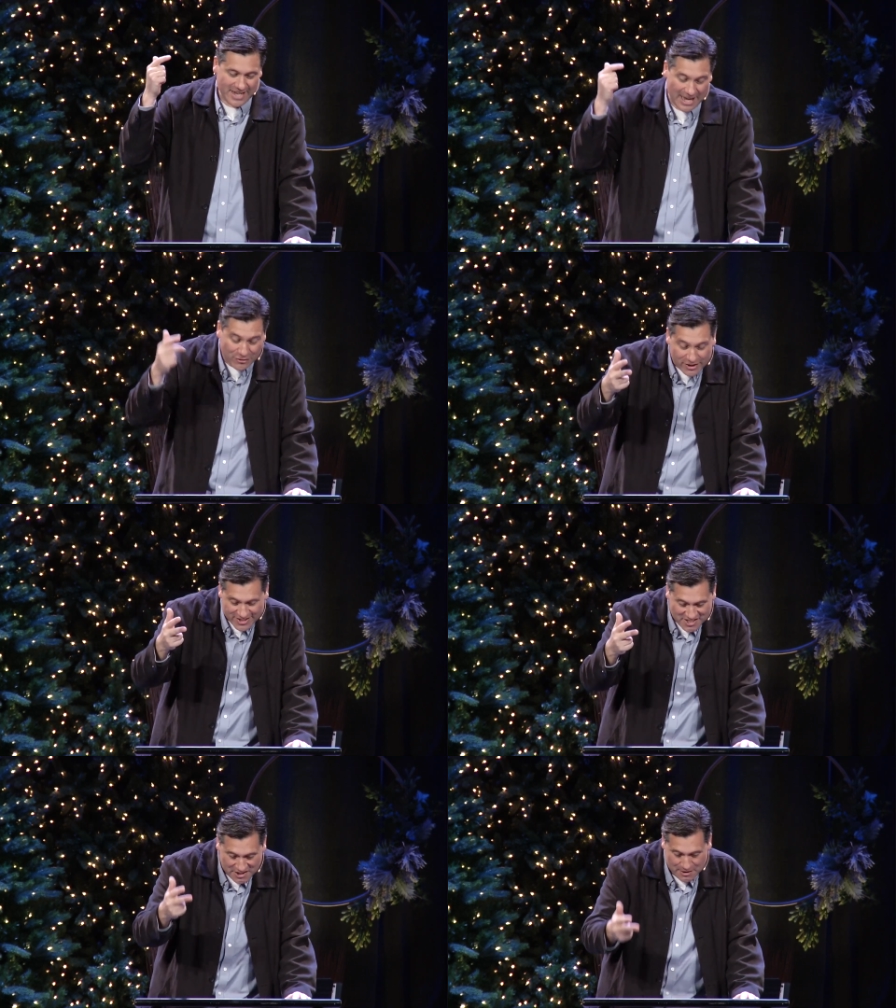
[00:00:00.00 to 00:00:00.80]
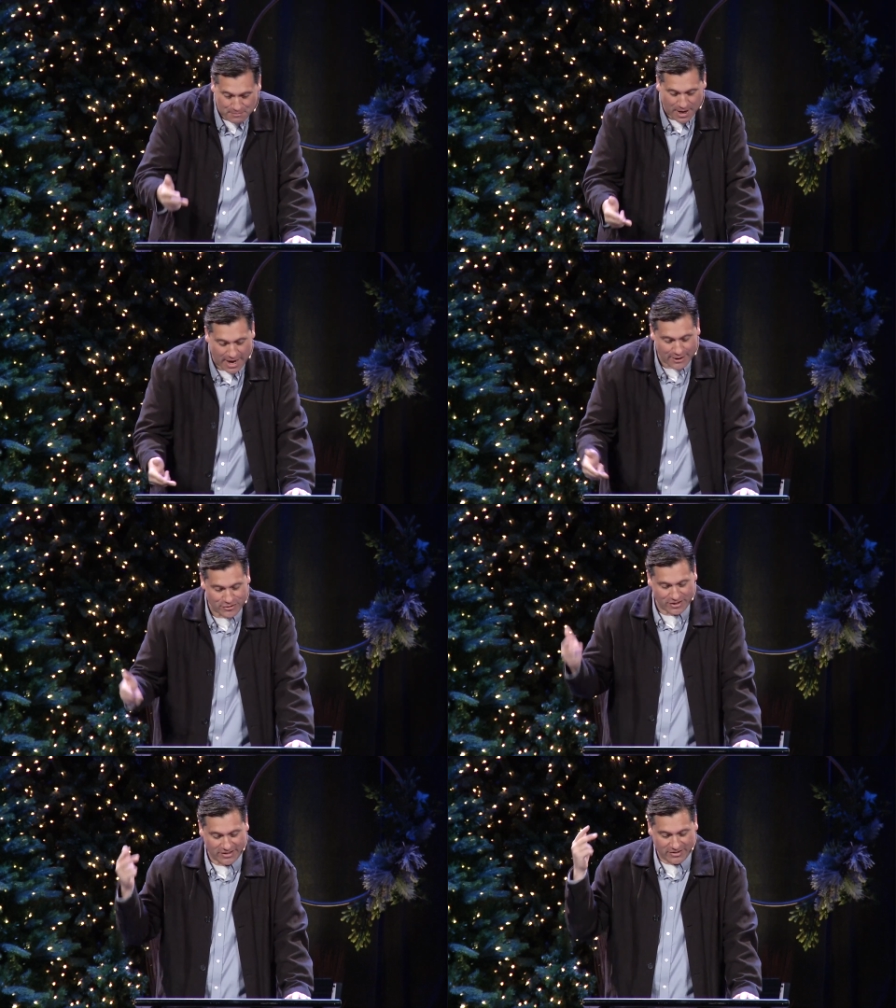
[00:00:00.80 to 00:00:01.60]
tenderness and
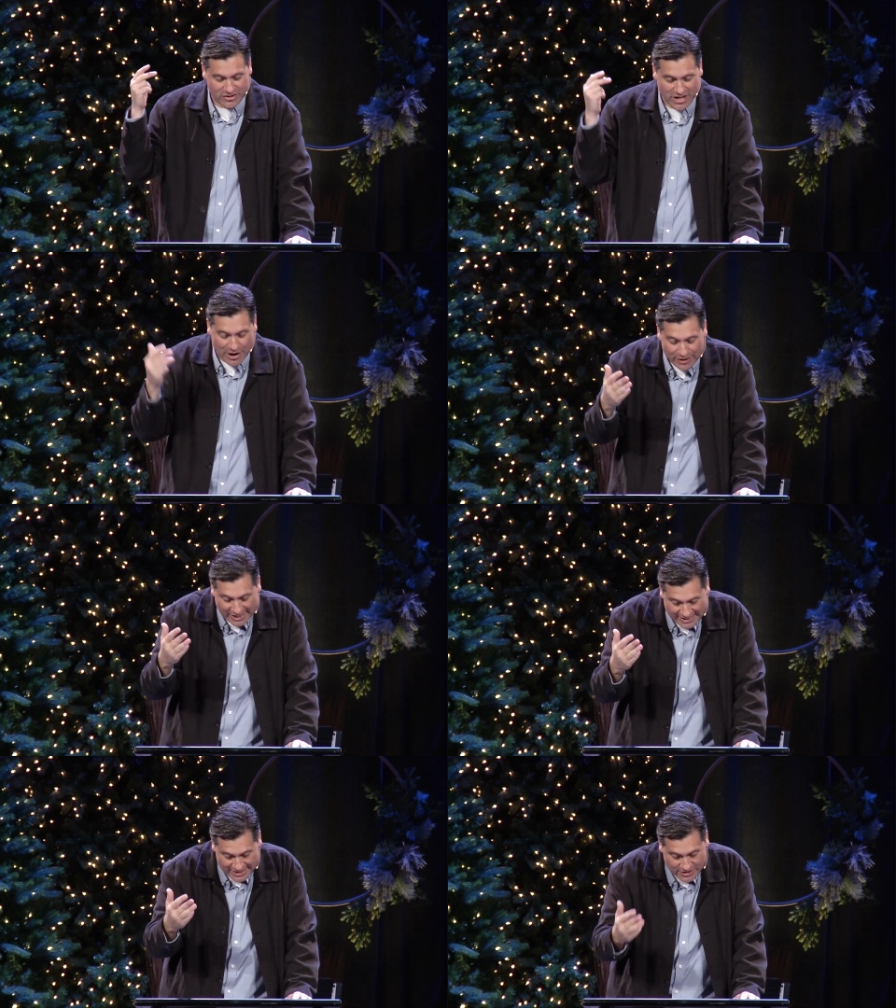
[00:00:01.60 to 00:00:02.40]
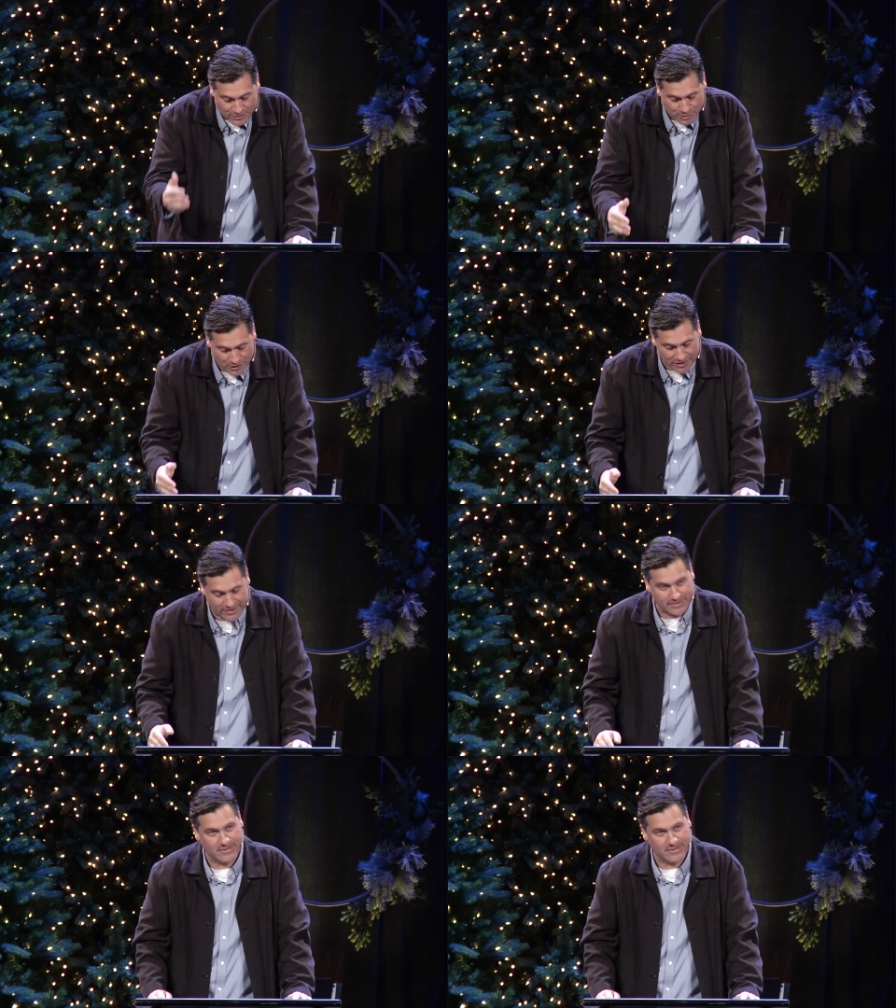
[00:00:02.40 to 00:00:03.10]
compassion, sharing in the Spirit.